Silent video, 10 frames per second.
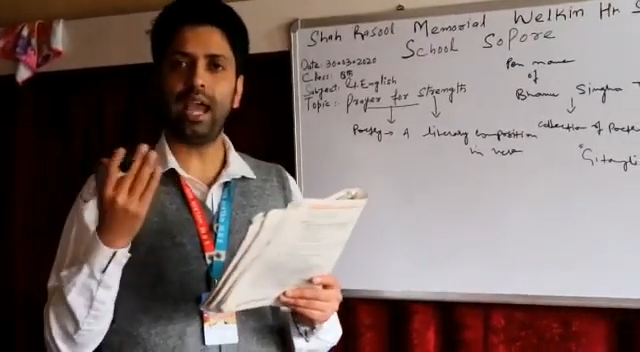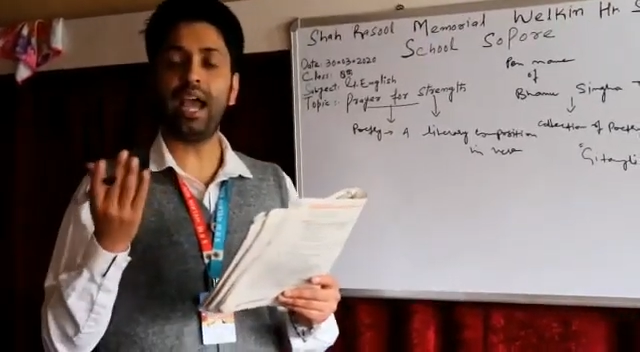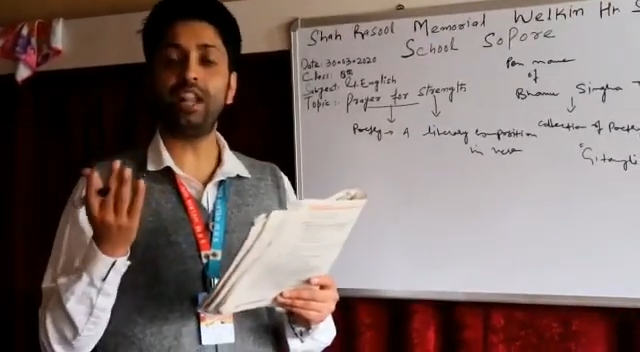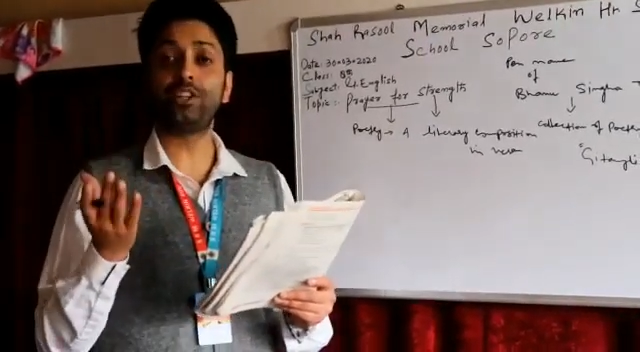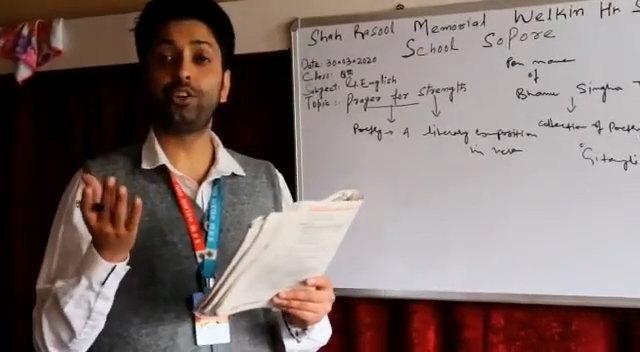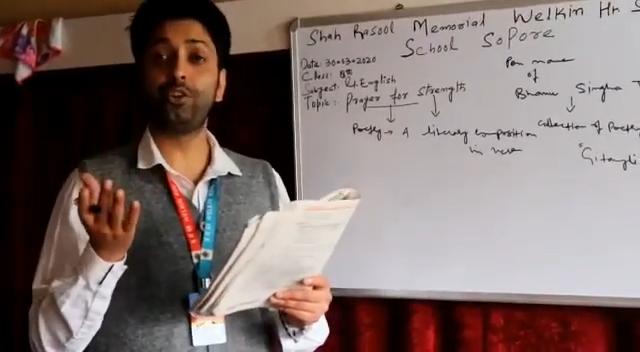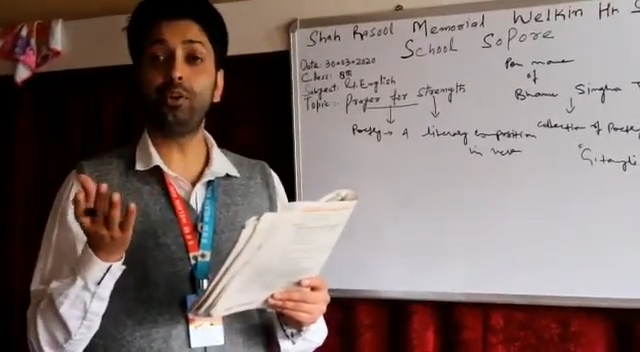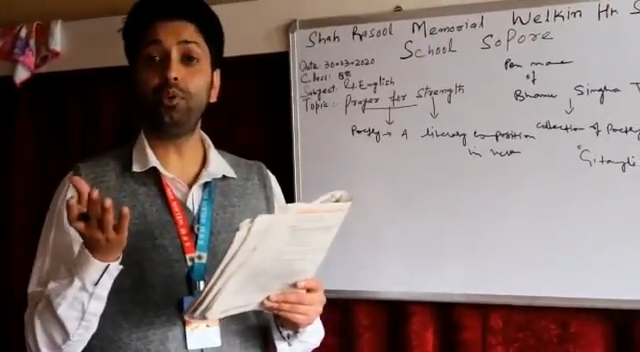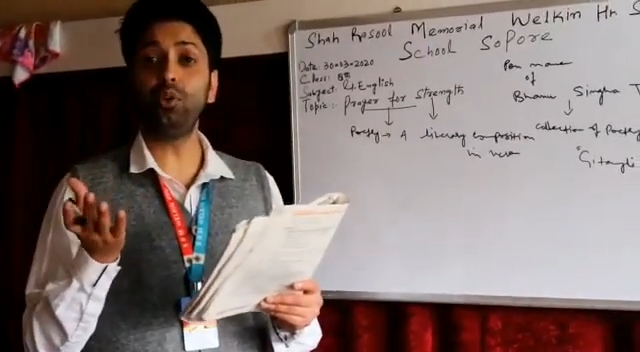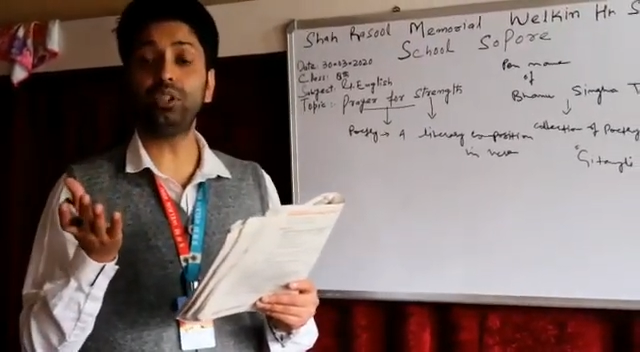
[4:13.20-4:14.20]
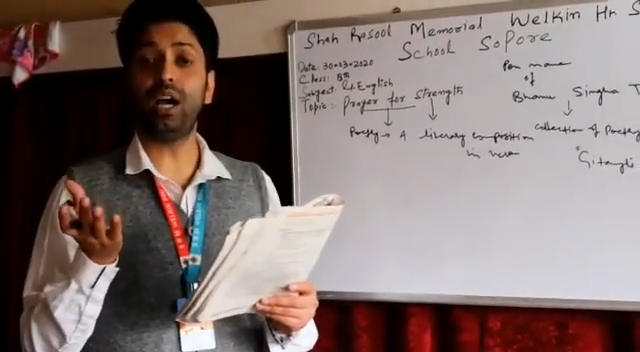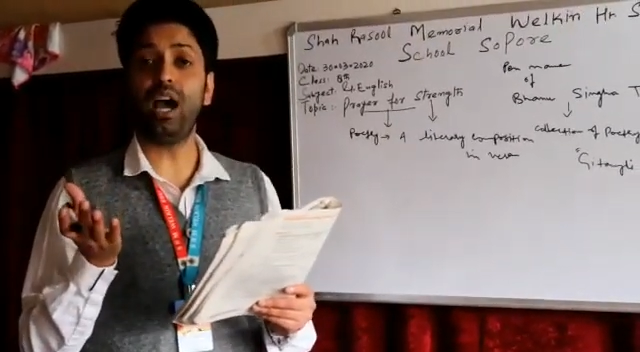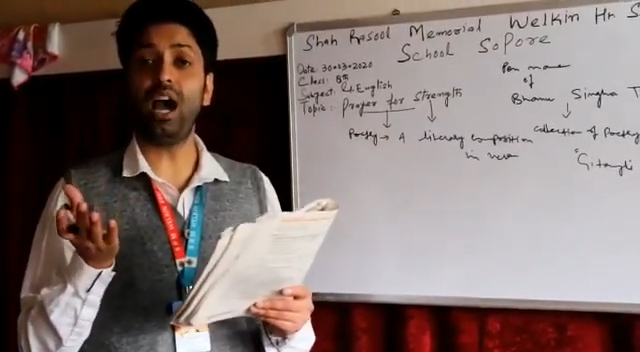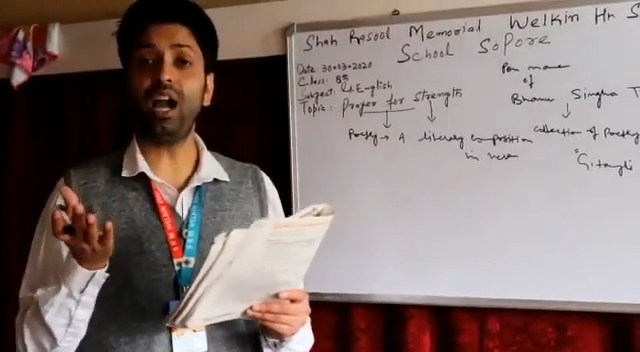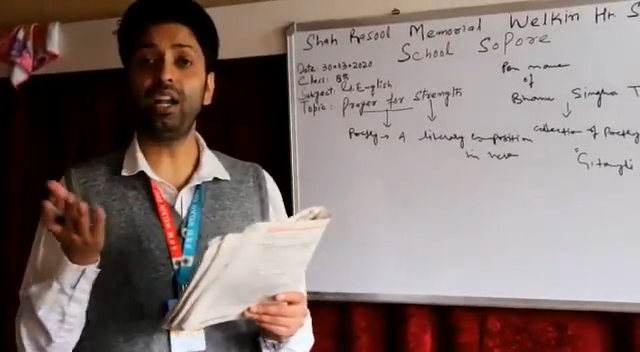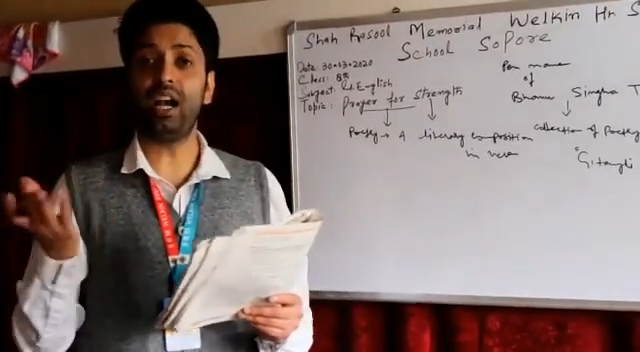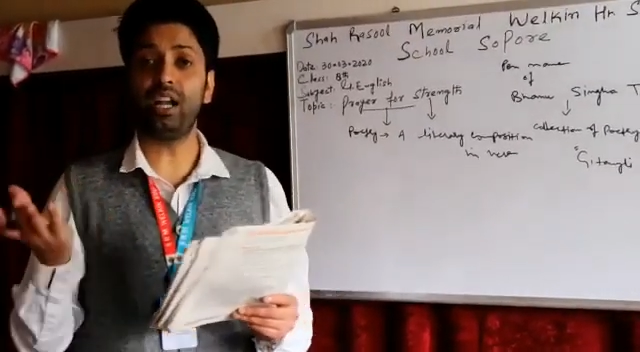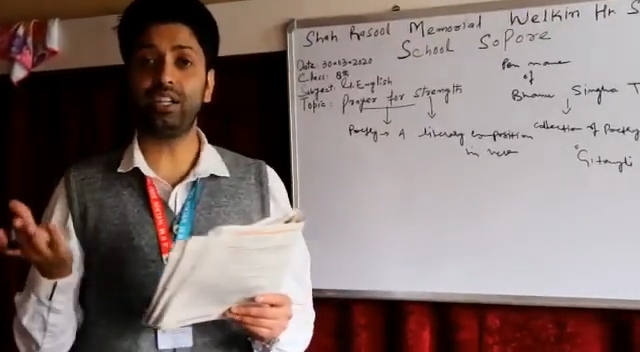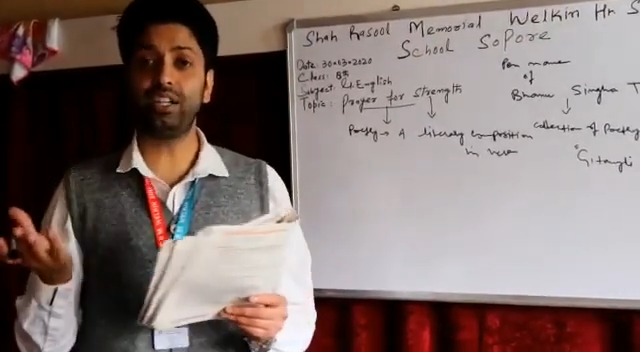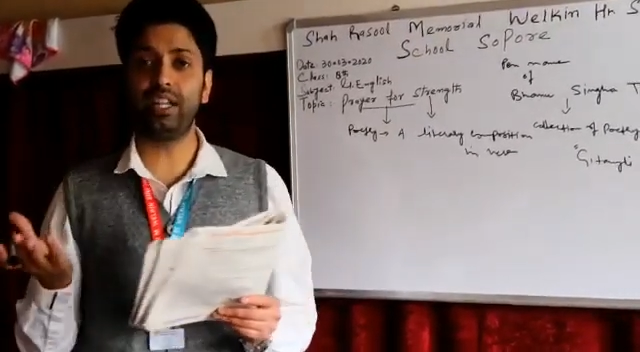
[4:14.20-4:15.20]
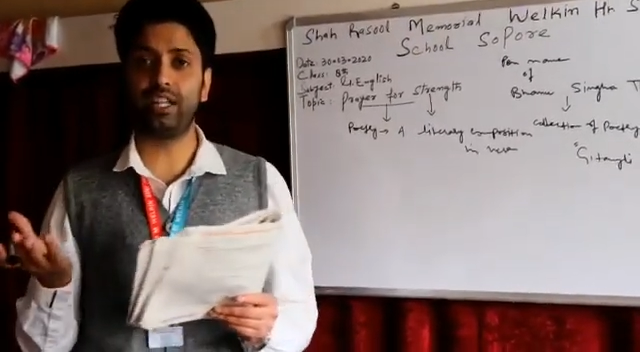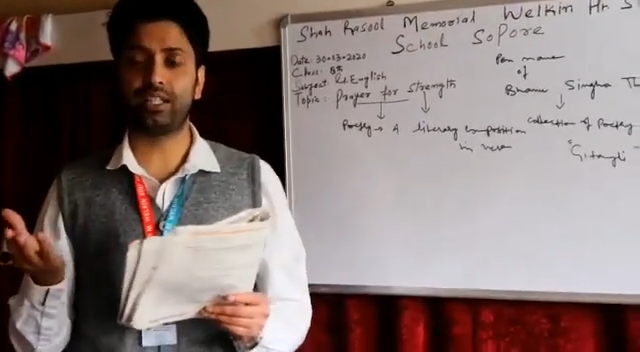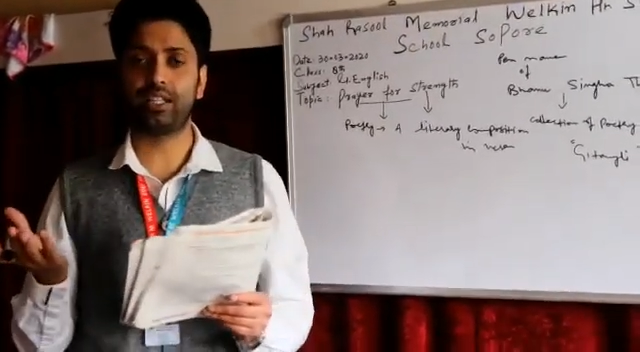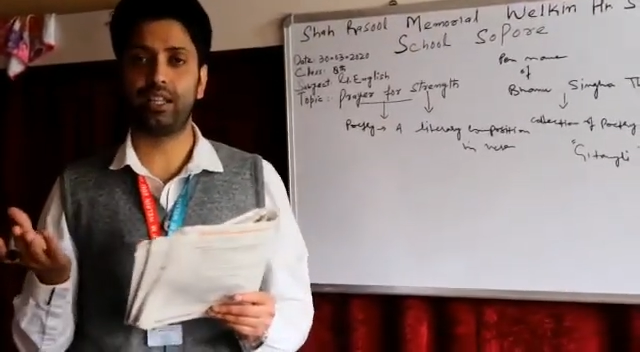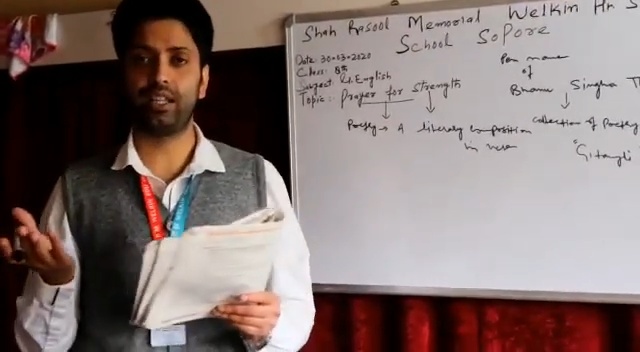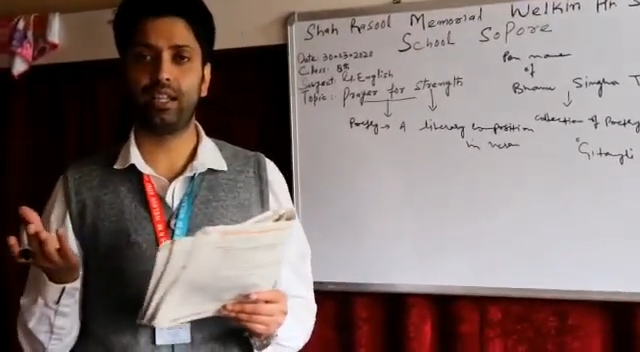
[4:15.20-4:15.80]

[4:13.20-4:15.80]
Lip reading: and remove the hard-heartedness